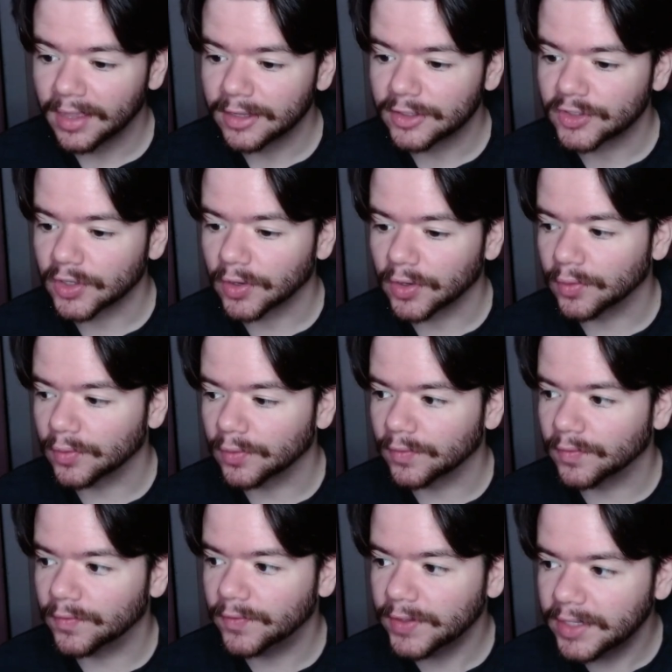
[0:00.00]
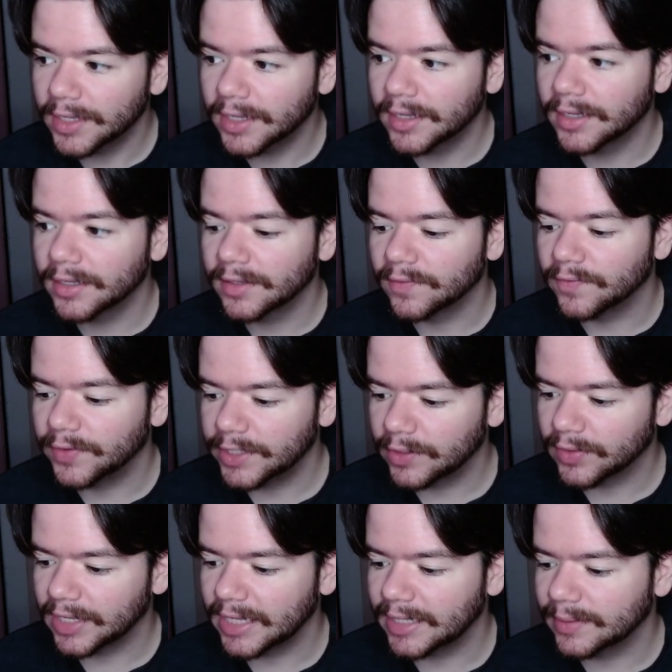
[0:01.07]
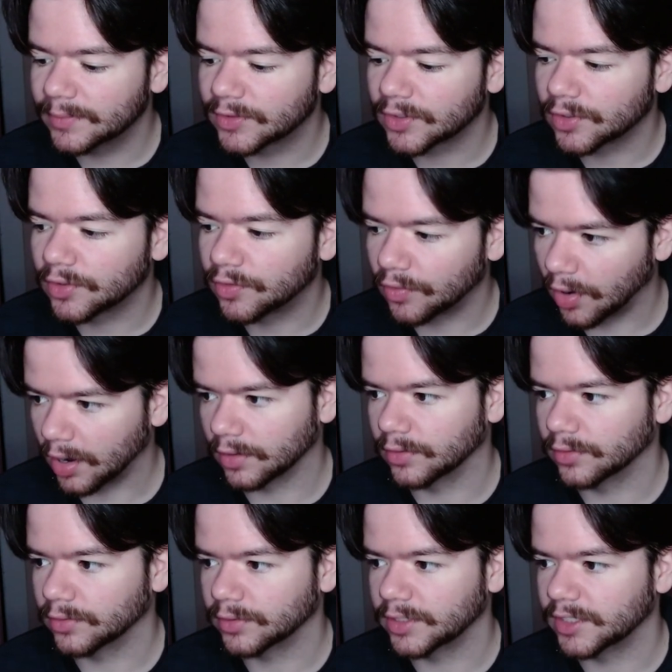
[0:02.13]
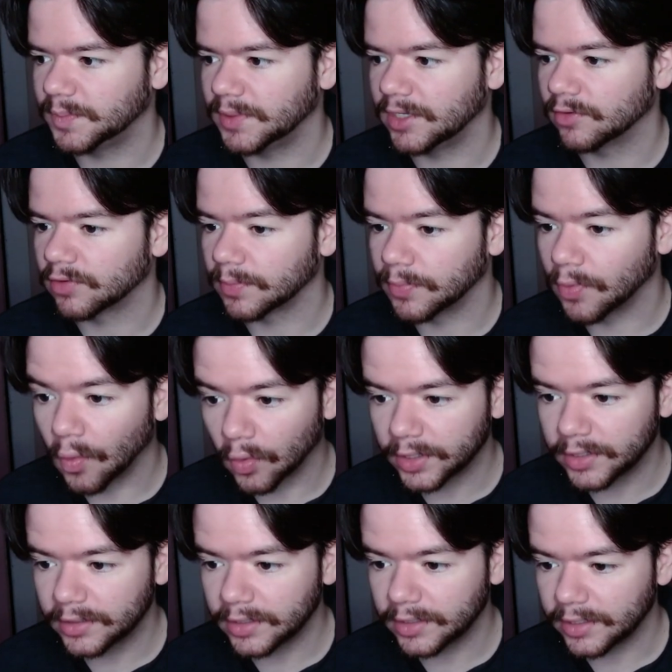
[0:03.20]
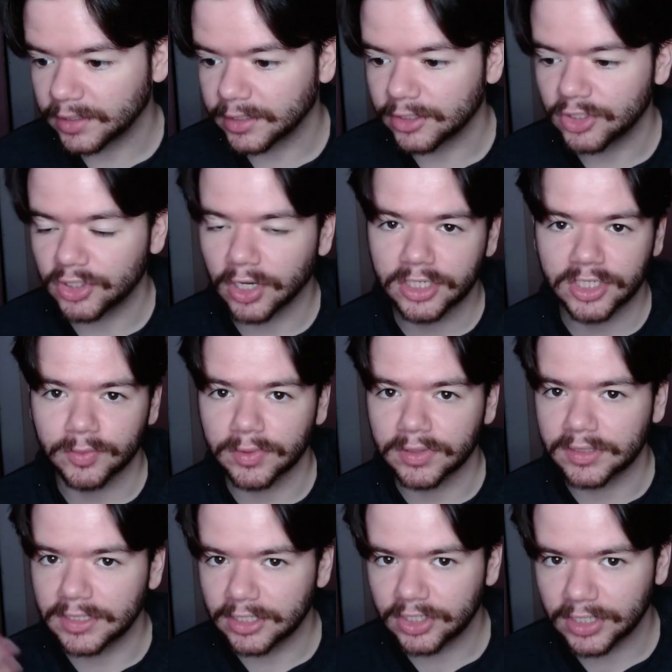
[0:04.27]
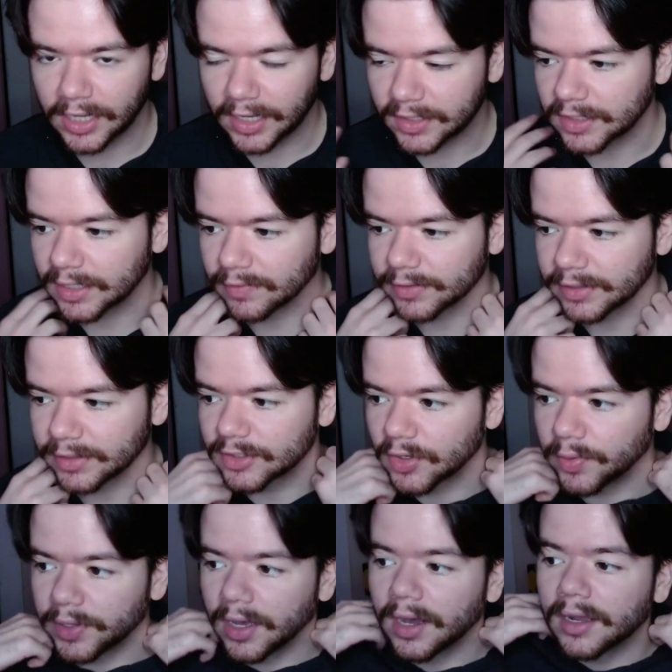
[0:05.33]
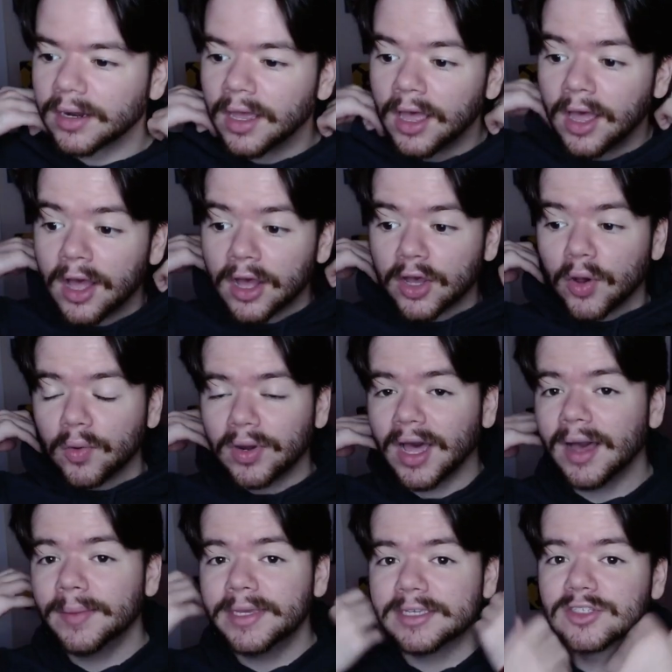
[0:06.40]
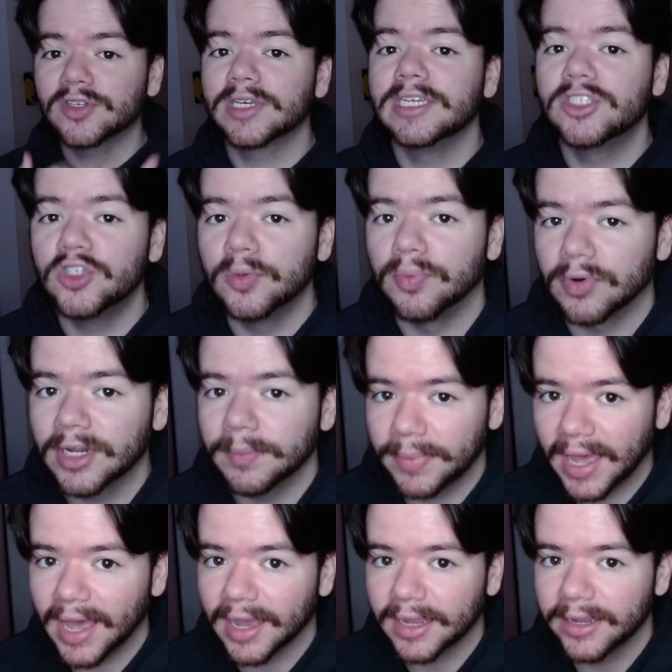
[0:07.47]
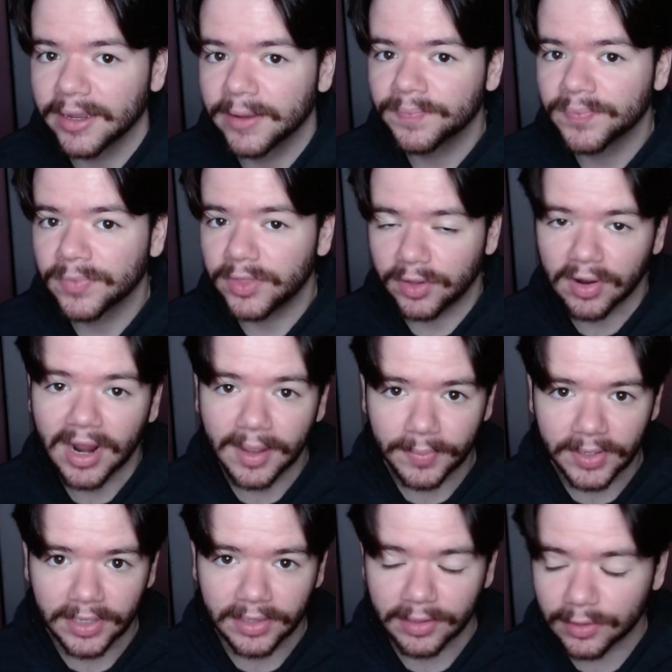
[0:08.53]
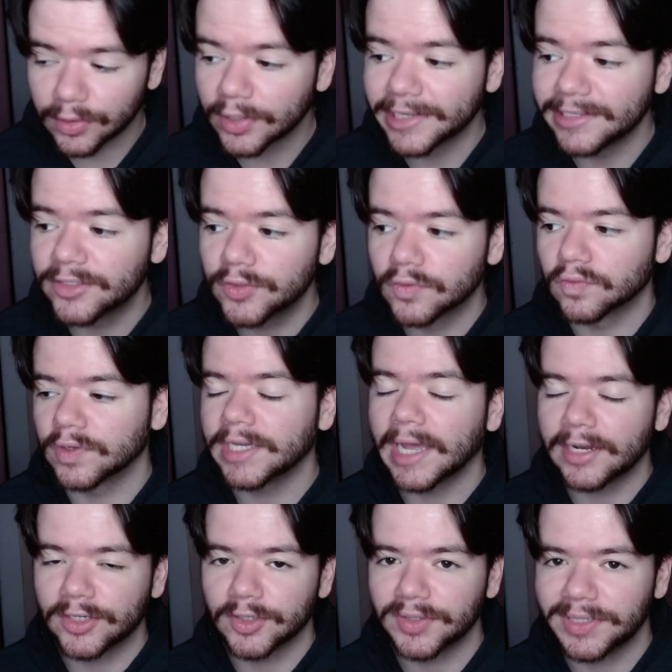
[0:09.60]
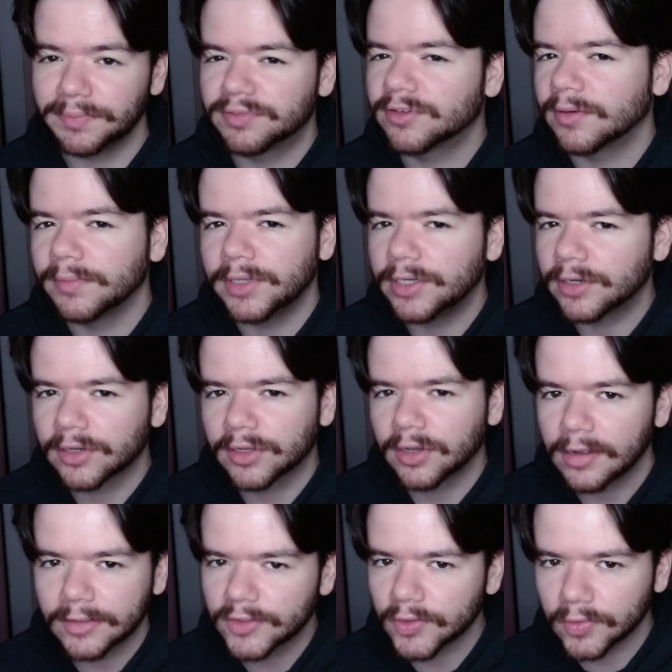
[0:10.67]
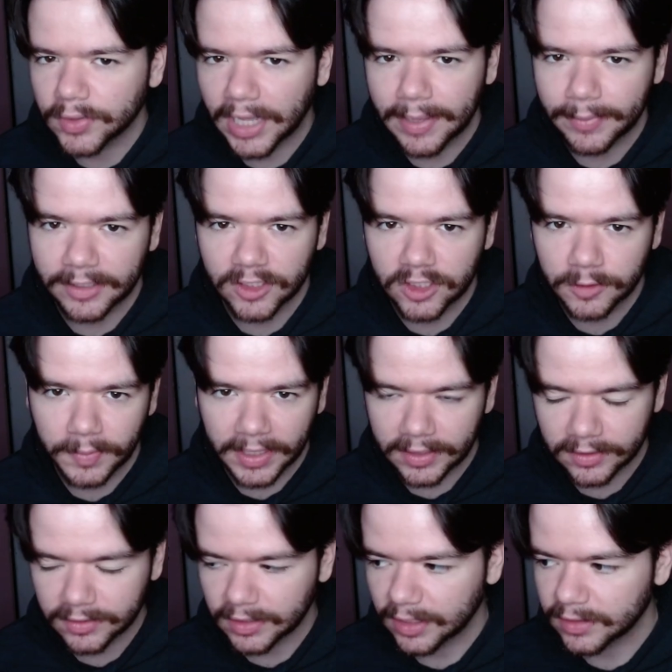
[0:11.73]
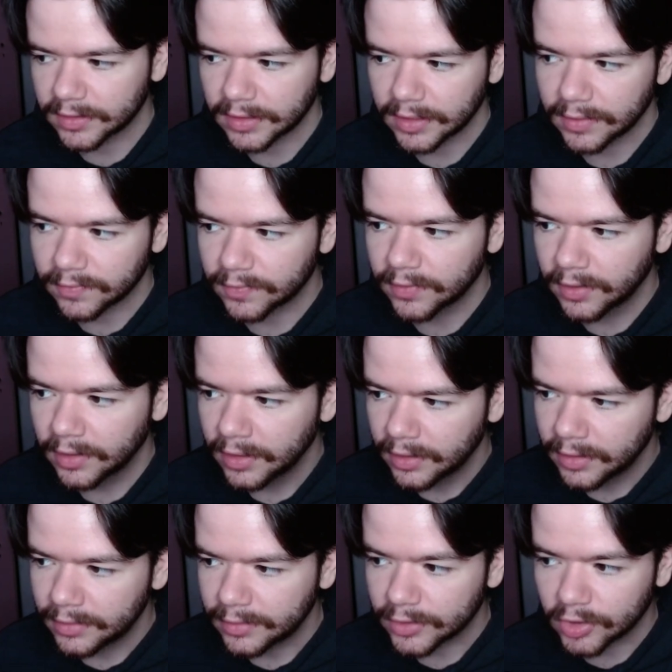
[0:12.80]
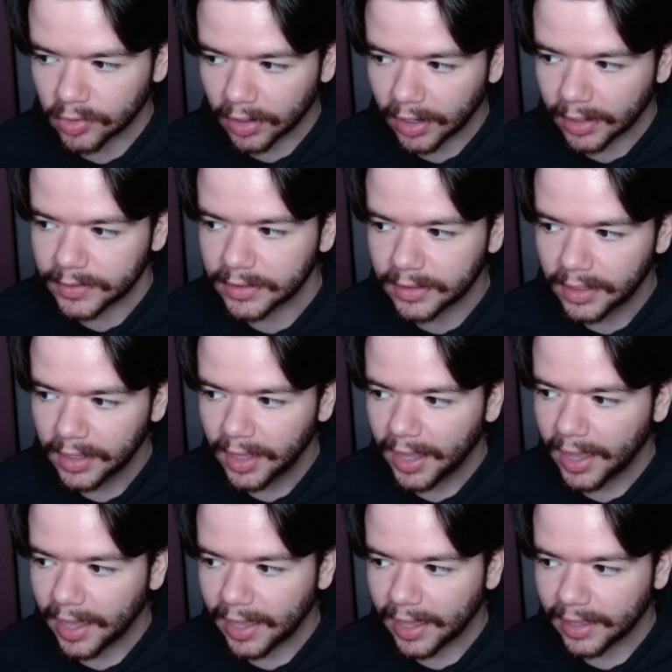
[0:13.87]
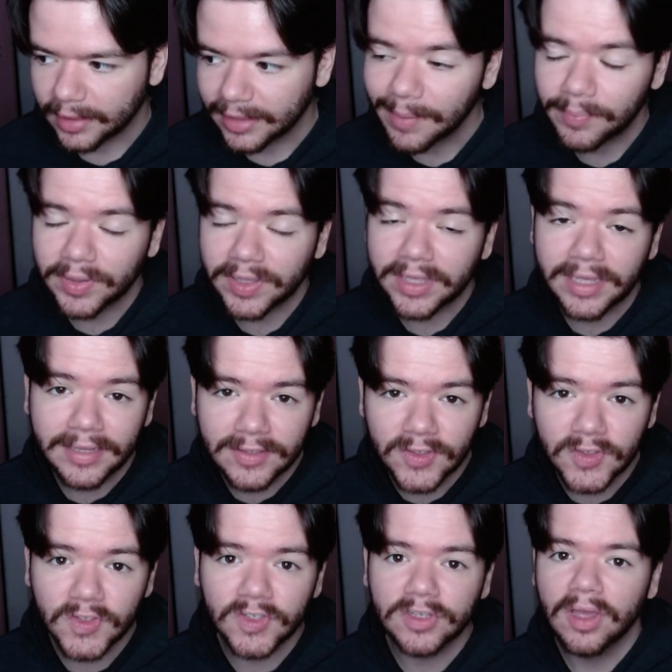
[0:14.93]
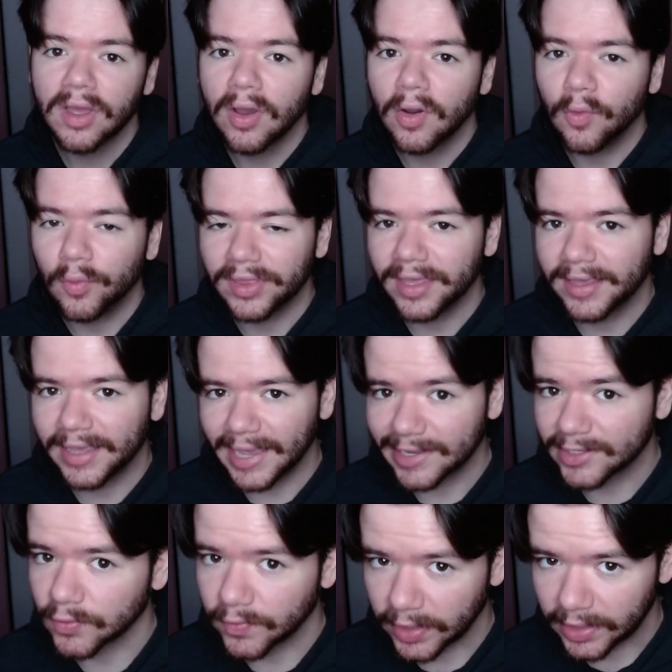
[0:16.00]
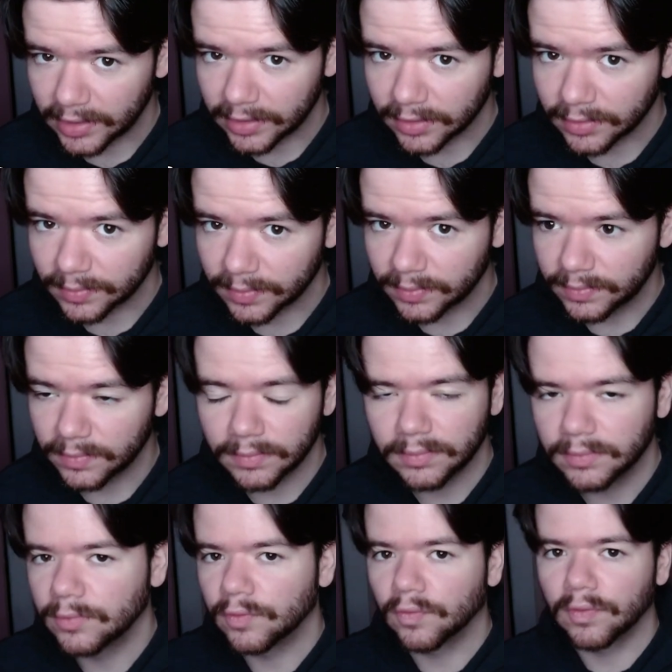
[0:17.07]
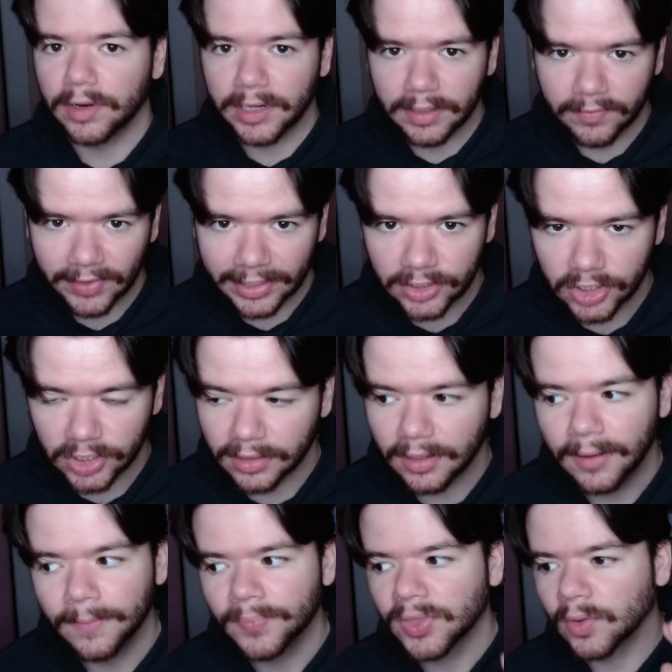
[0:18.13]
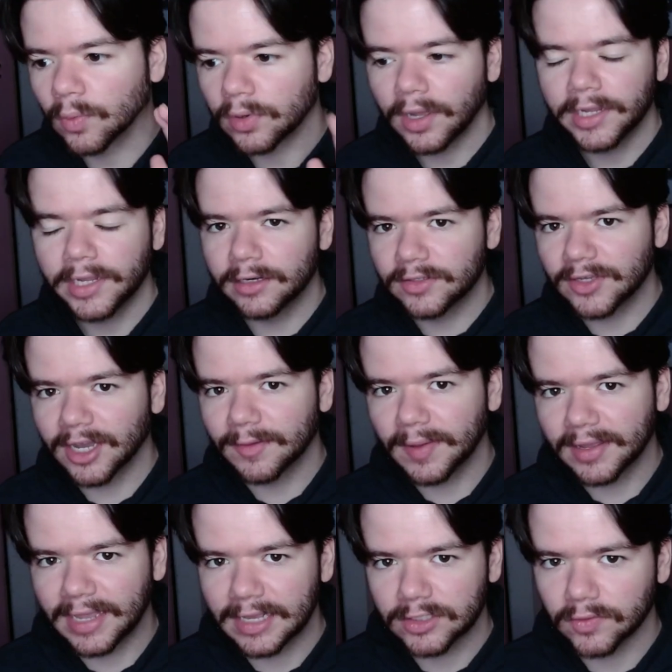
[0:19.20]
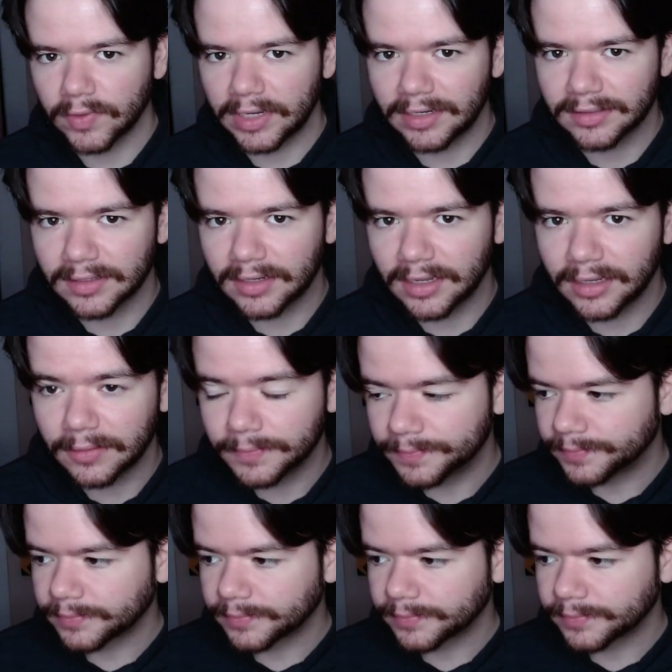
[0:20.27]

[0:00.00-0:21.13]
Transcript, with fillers: So, via Video Games Chronicle, it is being reported in conjunction with TGS and everything that's going on. Konami is looking to bring back their IP. They're looking to re enter the premier console gaming space, as they've described it and that begins with a Castlevania reinvention. We're not here to talk about Castlevania today.